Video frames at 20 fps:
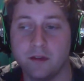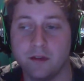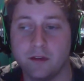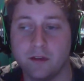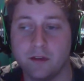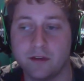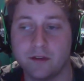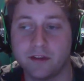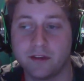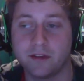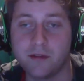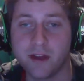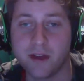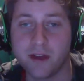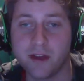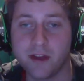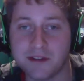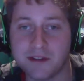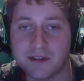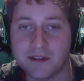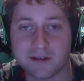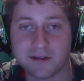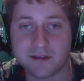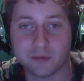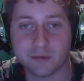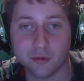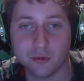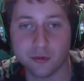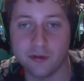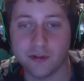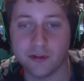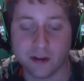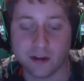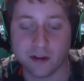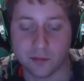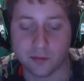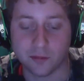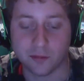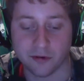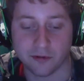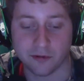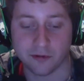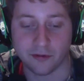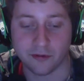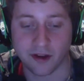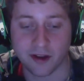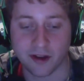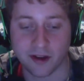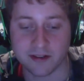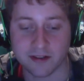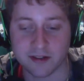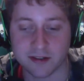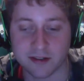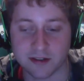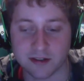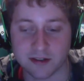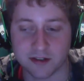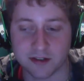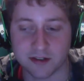Sometimes there's a rule that your opponent forgets